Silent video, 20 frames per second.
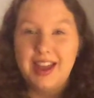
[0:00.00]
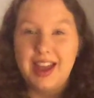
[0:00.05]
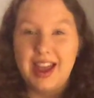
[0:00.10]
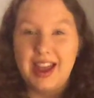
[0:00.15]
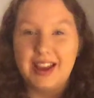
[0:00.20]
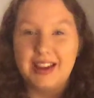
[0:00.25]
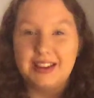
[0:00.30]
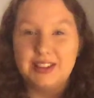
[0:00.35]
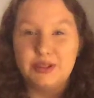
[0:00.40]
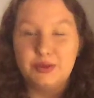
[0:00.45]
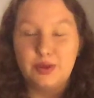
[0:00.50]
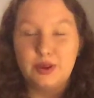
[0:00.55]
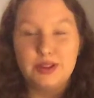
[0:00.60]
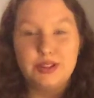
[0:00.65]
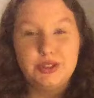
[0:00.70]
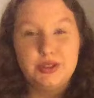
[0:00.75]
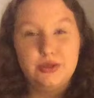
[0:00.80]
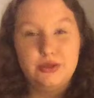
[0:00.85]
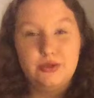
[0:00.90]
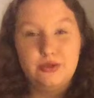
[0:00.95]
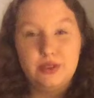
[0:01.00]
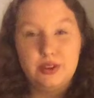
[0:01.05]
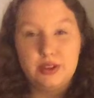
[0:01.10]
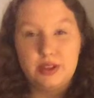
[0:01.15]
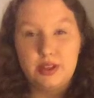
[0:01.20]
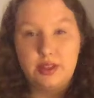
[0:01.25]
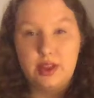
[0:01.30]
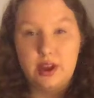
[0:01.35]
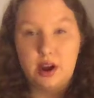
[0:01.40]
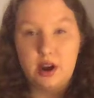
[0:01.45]
and once you feel
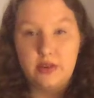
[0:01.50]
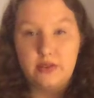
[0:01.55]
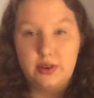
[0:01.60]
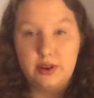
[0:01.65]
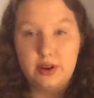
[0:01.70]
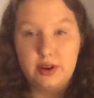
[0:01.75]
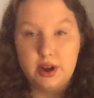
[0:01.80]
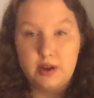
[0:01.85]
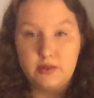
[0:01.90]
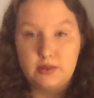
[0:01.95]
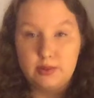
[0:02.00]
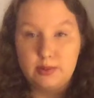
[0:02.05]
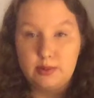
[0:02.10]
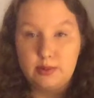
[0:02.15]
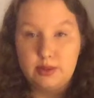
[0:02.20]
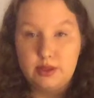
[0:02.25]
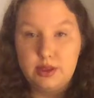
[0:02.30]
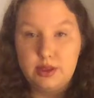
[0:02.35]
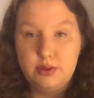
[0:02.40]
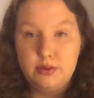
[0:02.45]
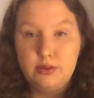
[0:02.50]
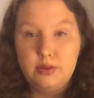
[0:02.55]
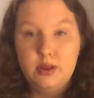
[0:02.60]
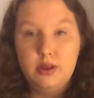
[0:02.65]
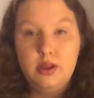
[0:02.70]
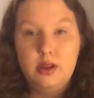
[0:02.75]
that they are very comfortable with you,